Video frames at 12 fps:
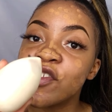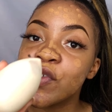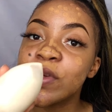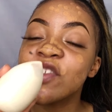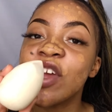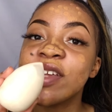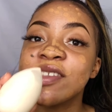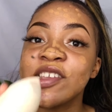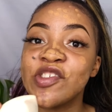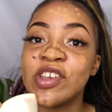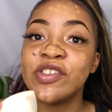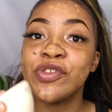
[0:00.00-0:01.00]
which I
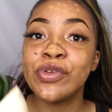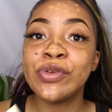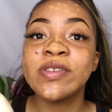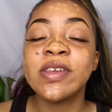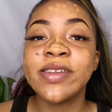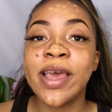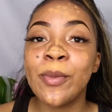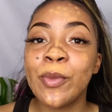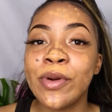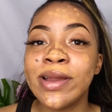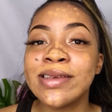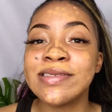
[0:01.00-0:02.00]
suggest you use a damp
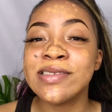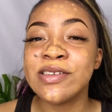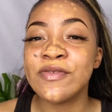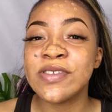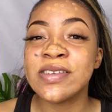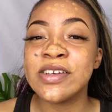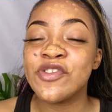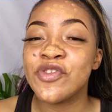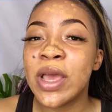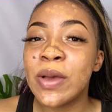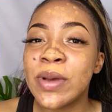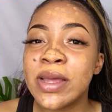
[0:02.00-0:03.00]
one instead of using a
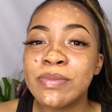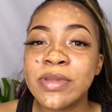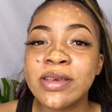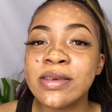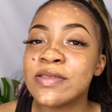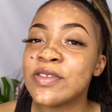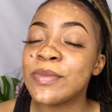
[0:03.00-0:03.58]
dry one because your